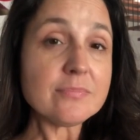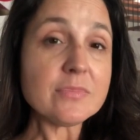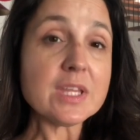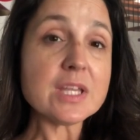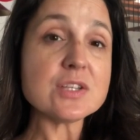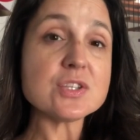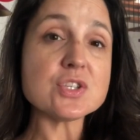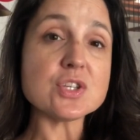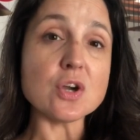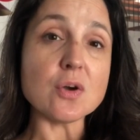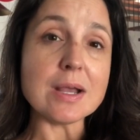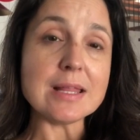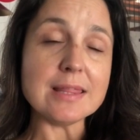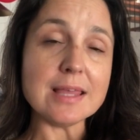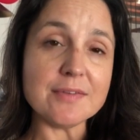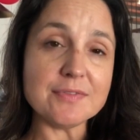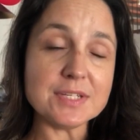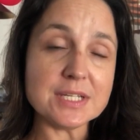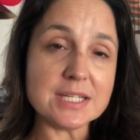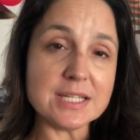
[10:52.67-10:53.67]
So I
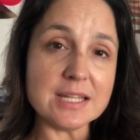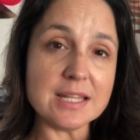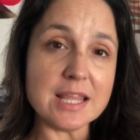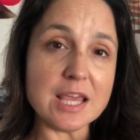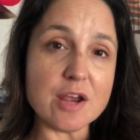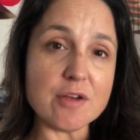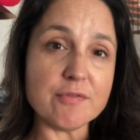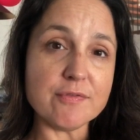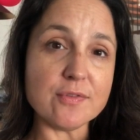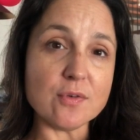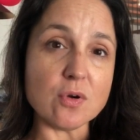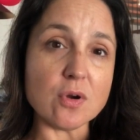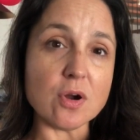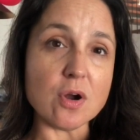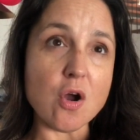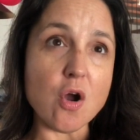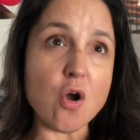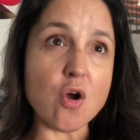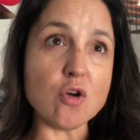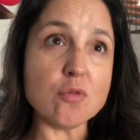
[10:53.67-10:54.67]
left it in there
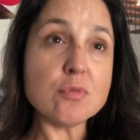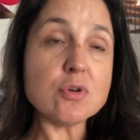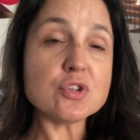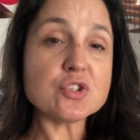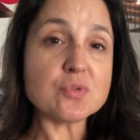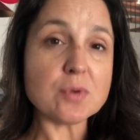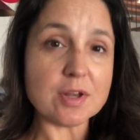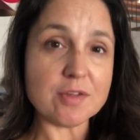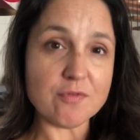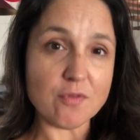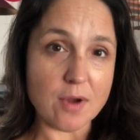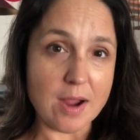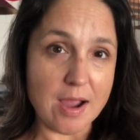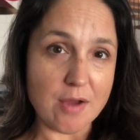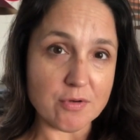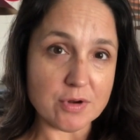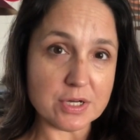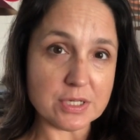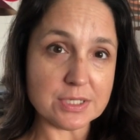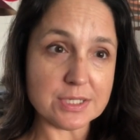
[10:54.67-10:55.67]
for almost 24
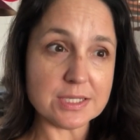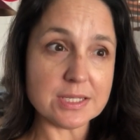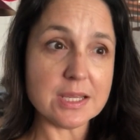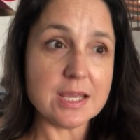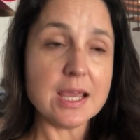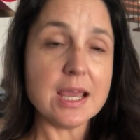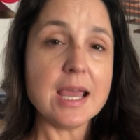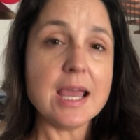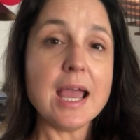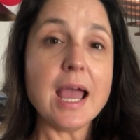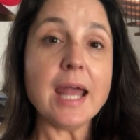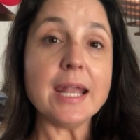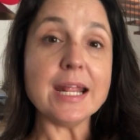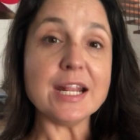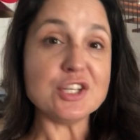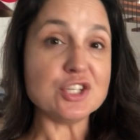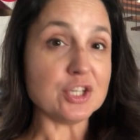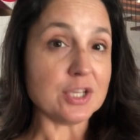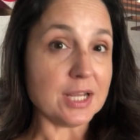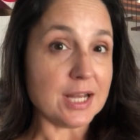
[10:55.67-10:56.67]
hours. And I
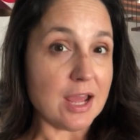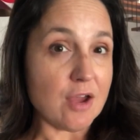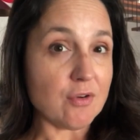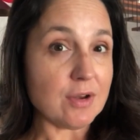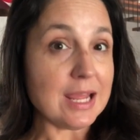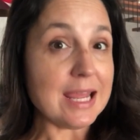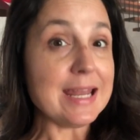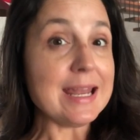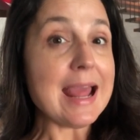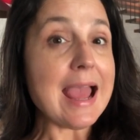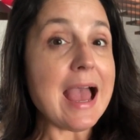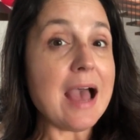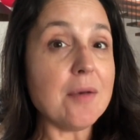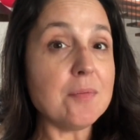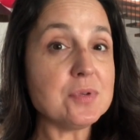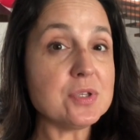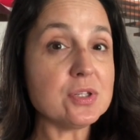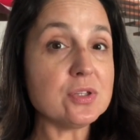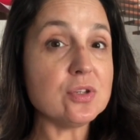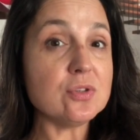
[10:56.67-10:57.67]
took it out. It
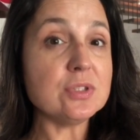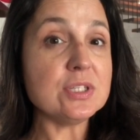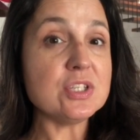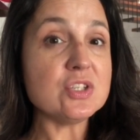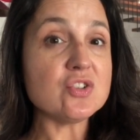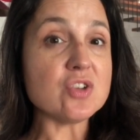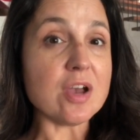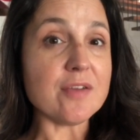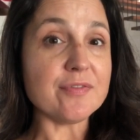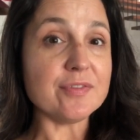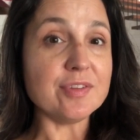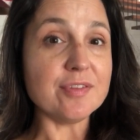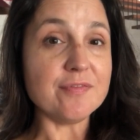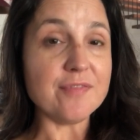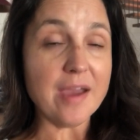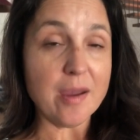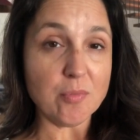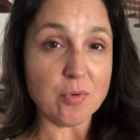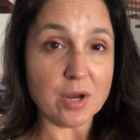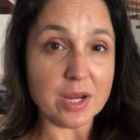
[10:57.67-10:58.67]
absolutely softened the
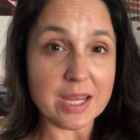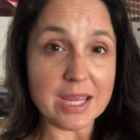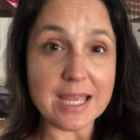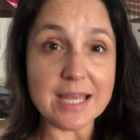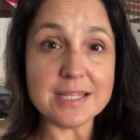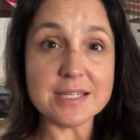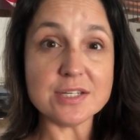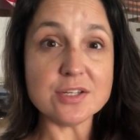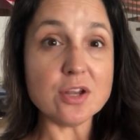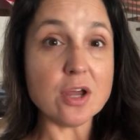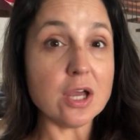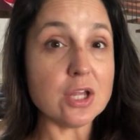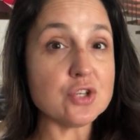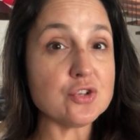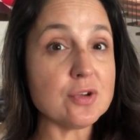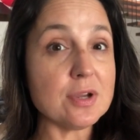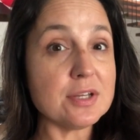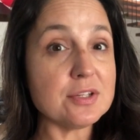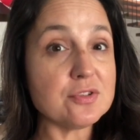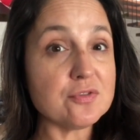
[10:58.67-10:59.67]
fabric. It did not
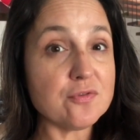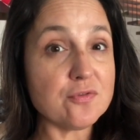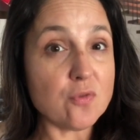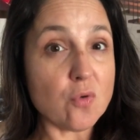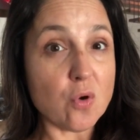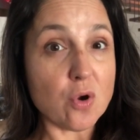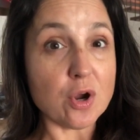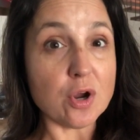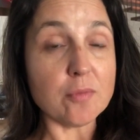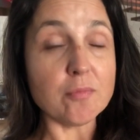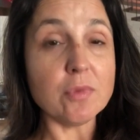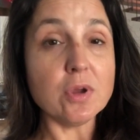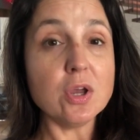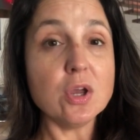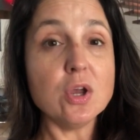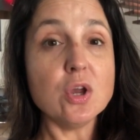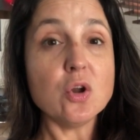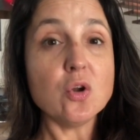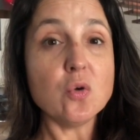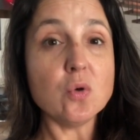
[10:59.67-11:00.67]
transform
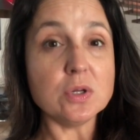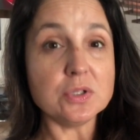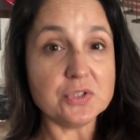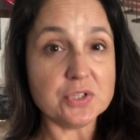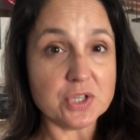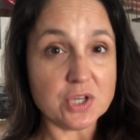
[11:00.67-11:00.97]
quilting